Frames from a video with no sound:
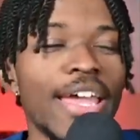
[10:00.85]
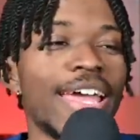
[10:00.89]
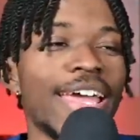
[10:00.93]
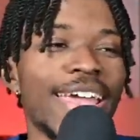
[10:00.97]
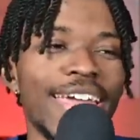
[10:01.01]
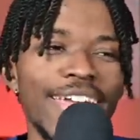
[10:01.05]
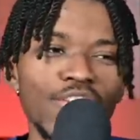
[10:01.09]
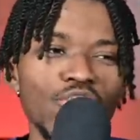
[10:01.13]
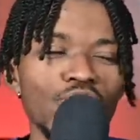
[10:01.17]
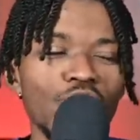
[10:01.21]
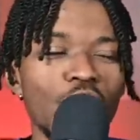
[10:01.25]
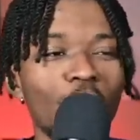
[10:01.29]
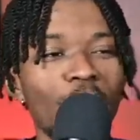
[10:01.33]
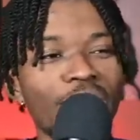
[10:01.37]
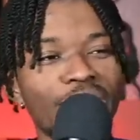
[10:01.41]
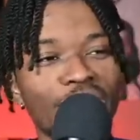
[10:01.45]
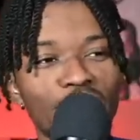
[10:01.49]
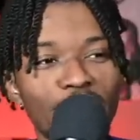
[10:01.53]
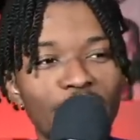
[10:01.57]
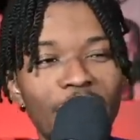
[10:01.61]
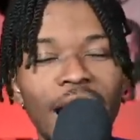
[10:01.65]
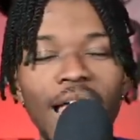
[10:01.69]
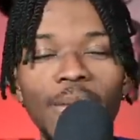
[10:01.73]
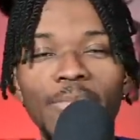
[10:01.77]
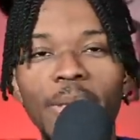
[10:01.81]
And you know what? There's
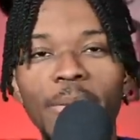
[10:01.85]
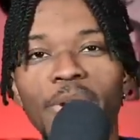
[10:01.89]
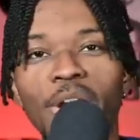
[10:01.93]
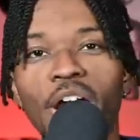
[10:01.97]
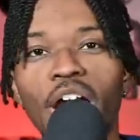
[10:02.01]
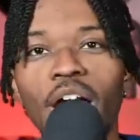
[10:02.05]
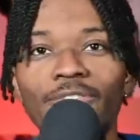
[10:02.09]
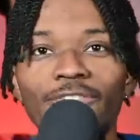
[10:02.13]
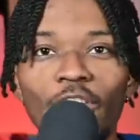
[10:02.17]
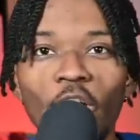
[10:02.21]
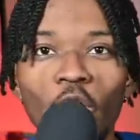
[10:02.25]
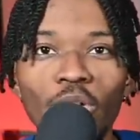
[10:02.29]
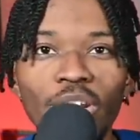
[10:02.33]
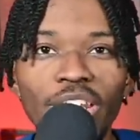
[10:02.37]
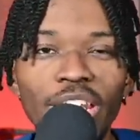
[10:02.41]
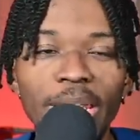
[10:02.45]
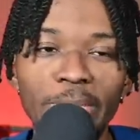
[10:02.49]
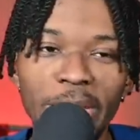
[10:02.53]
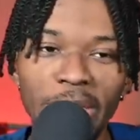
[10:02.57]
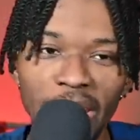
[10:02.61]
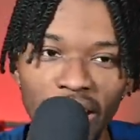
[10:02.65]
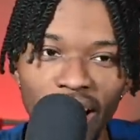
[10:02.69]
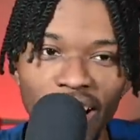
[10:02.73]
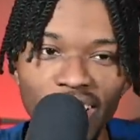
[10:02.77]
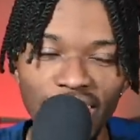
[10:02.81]
probably people that upvoted it
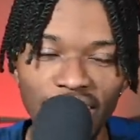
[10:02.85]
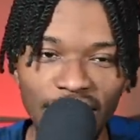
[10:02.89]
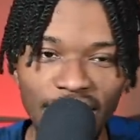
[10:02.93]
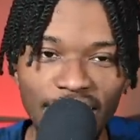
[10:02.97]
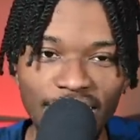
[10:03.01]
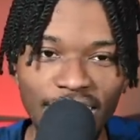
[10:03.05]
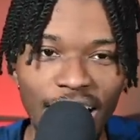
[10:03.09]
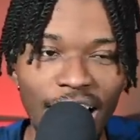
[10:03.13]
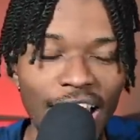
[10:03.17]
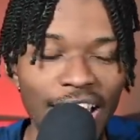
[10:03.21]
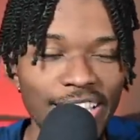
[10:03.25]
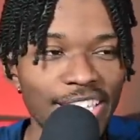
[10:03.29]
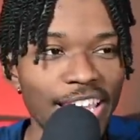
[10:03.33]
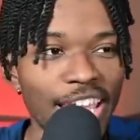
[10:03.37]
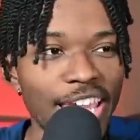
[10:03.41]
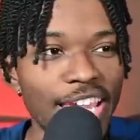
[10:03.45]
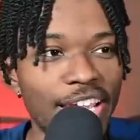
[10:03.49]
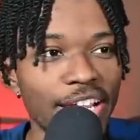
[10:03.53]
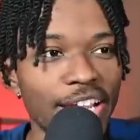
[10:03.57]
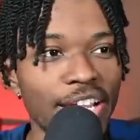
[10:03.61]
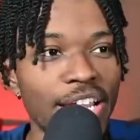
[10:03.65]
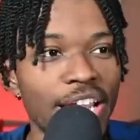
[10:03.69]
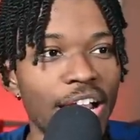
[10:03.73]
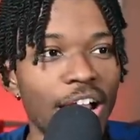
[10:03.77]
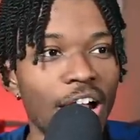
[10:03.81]
because it is a hot take,
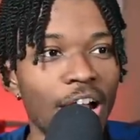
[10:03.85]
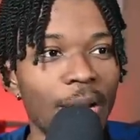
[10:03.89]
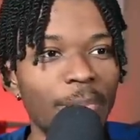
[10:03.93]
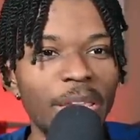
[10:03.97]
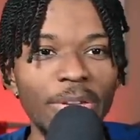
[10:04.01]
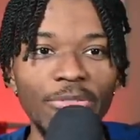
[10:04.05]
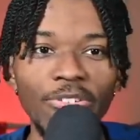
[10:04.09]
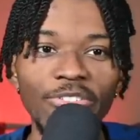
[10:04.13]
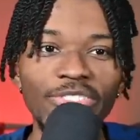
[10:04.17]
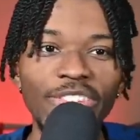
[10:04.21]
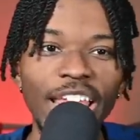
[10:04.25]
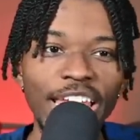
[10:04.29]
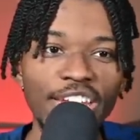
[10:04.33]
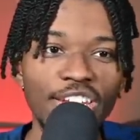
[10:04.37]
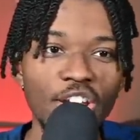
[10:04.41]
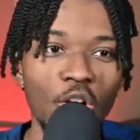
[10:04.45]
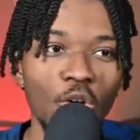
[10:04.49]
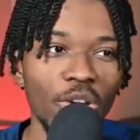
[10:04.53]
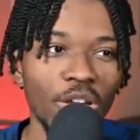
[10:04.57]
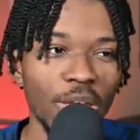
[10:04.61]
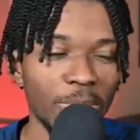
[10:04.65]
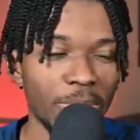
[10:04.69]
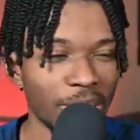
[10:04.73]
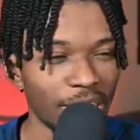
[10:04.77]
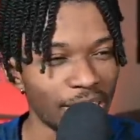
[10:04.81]
um, even if they
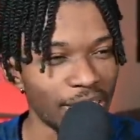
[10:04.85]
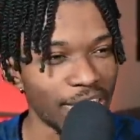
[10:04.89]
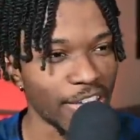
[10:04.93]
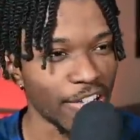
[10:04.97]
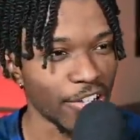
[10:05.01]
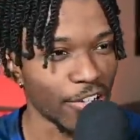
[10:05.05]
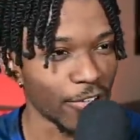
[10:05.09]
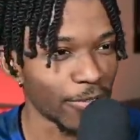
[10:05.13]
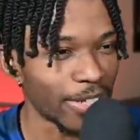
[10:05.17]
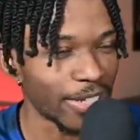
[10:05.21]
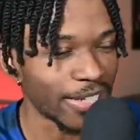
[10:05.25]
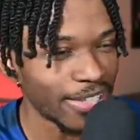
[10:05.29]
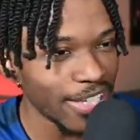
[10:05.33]
don't completely agree.